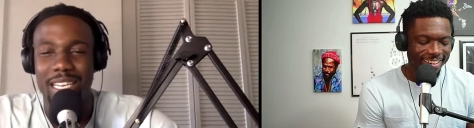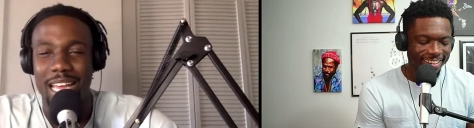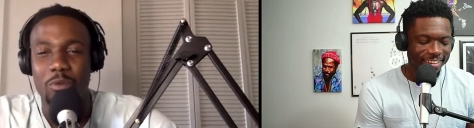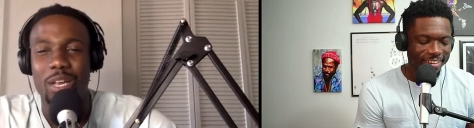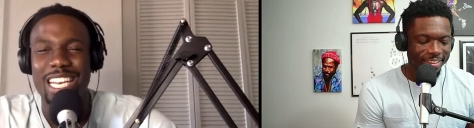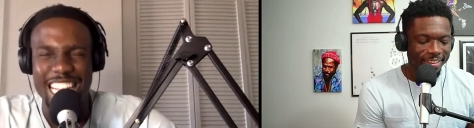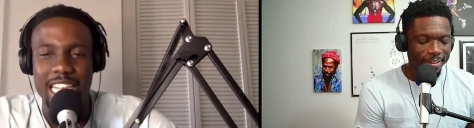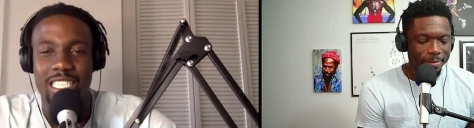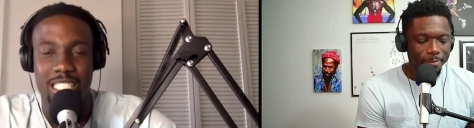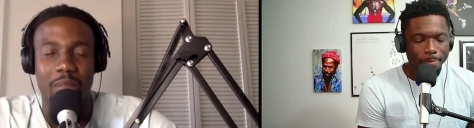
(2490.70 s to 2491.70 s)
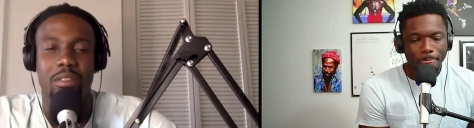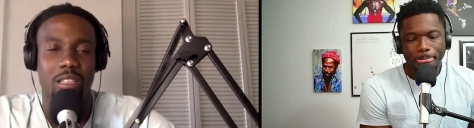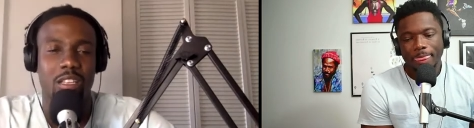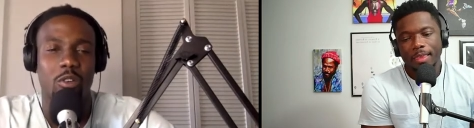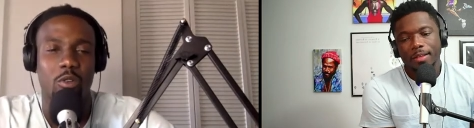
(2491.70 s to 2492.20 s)
Speaker 1: we need something
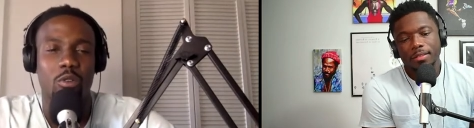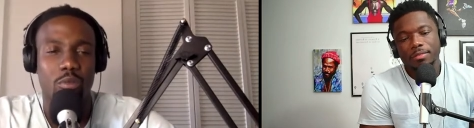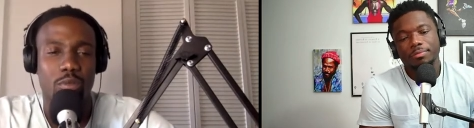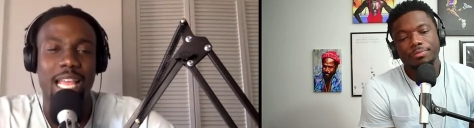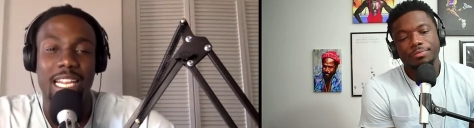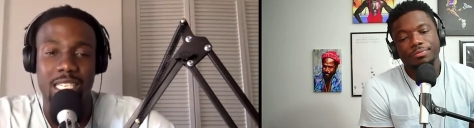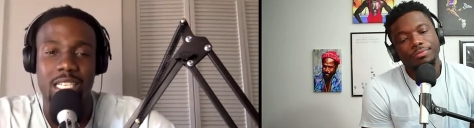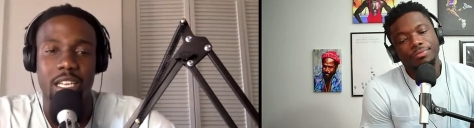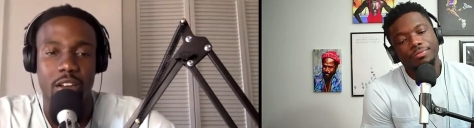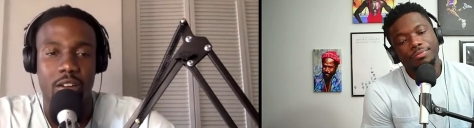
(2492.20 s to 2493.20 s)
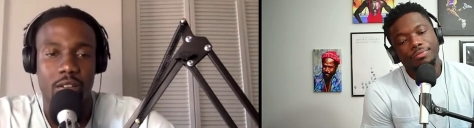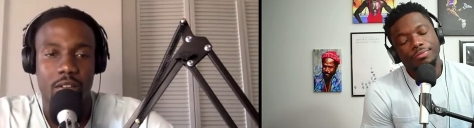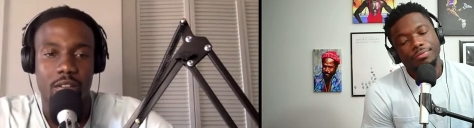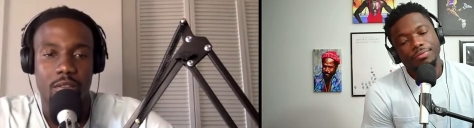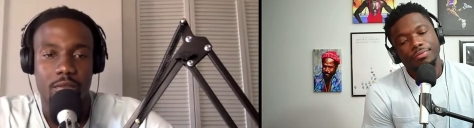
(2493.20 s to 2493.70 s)
though. That's clear.
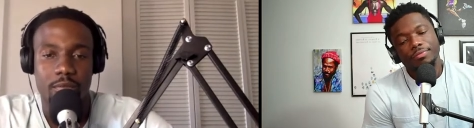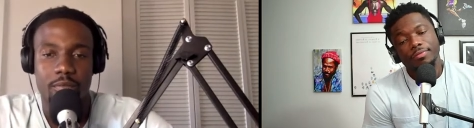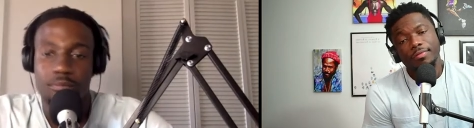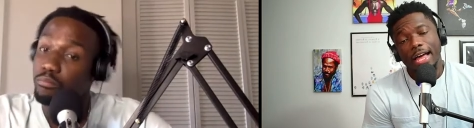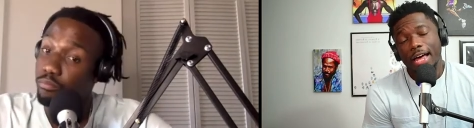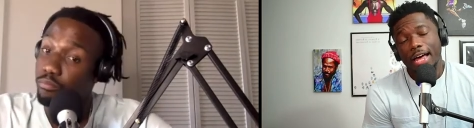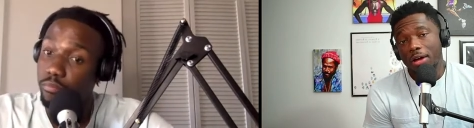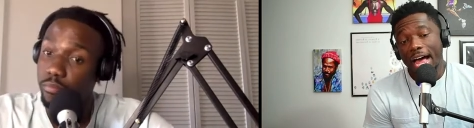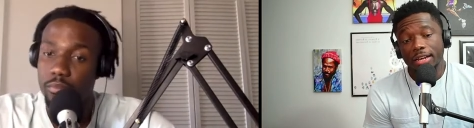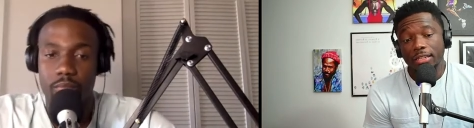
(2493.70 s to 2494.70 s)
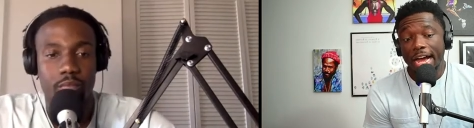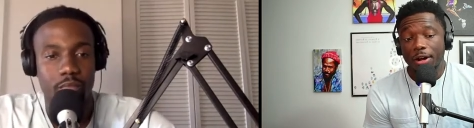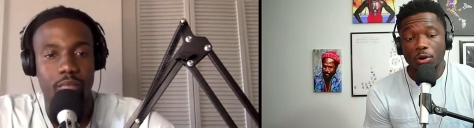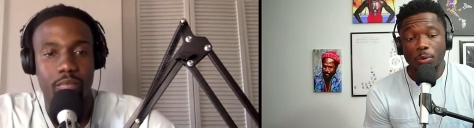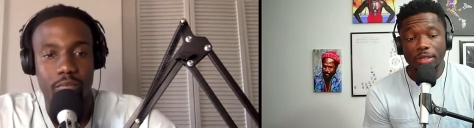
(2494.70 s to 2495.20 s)
Speaker 2: I don't know. I
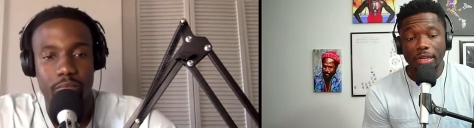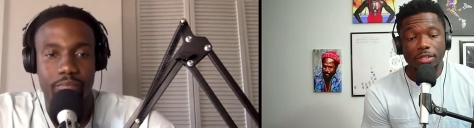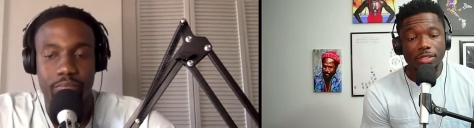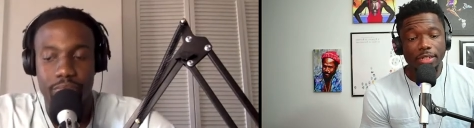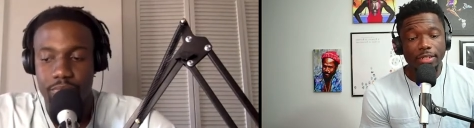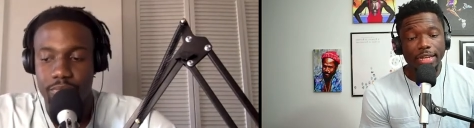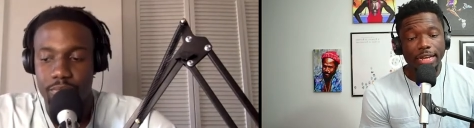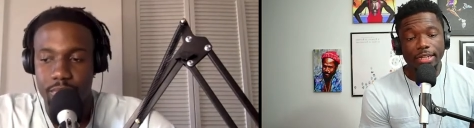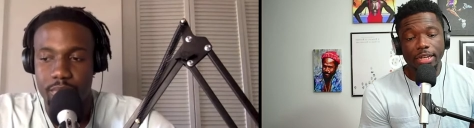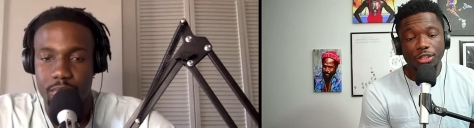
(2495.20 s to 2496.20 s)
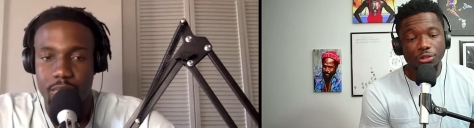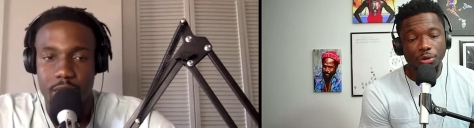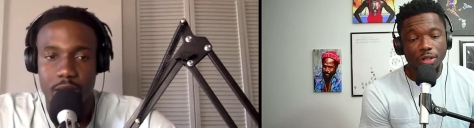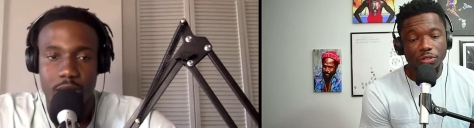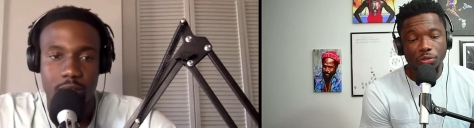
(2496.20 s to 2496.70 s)
don't know what the Lakers need. They got Dennis
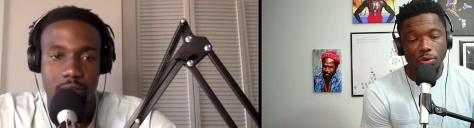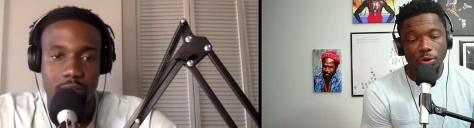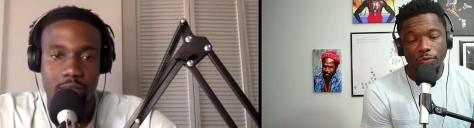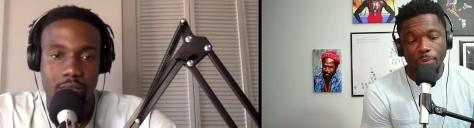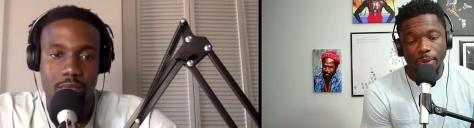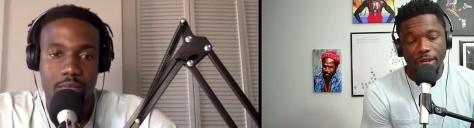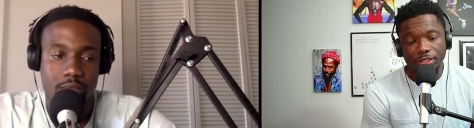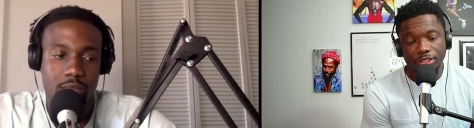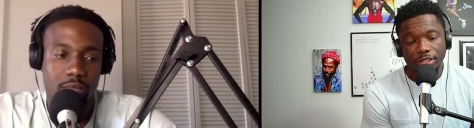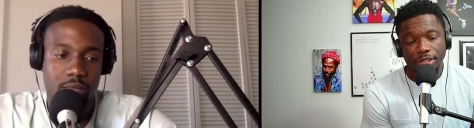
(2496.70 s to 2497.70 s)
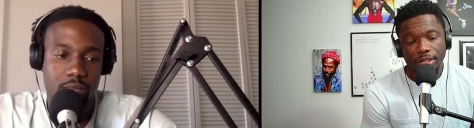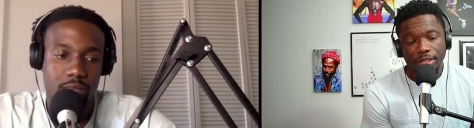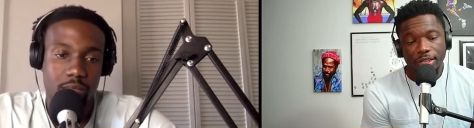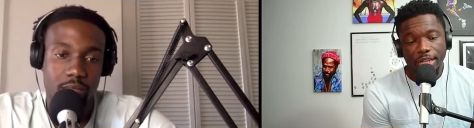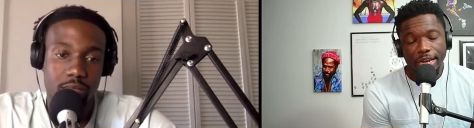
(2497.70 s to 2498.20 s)
Schröder that's scoring off the bench.
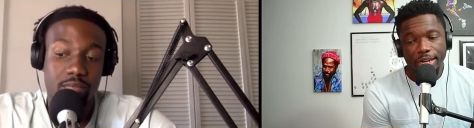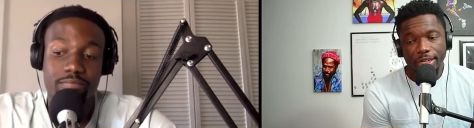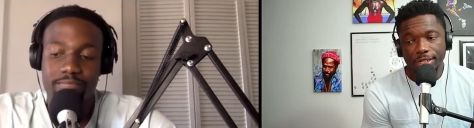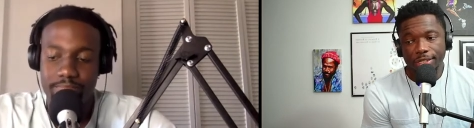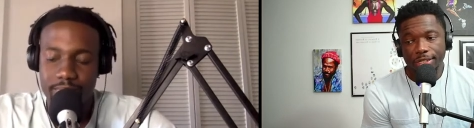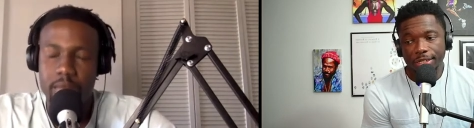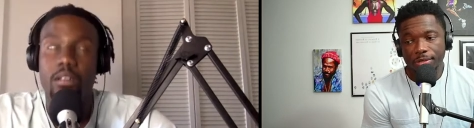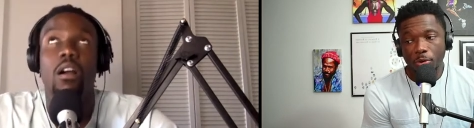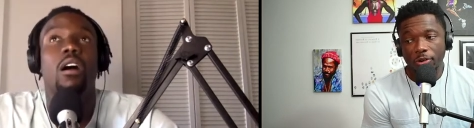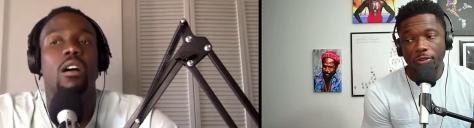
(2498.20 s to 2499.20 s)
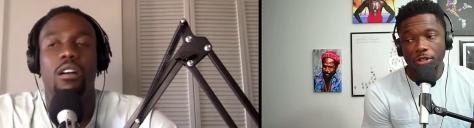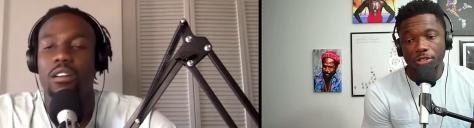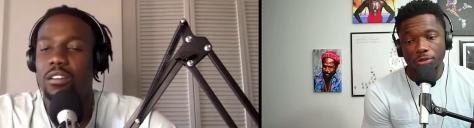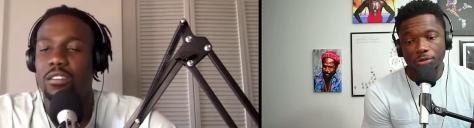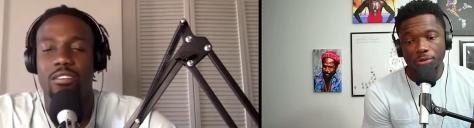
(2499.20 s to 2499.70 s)
He's a more
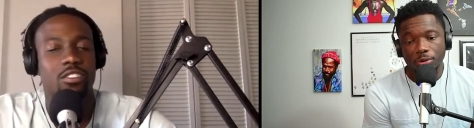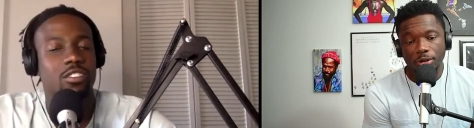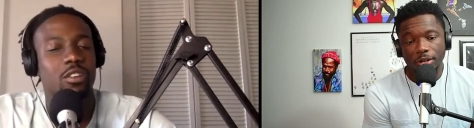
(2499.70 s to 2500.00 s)
versatile scorer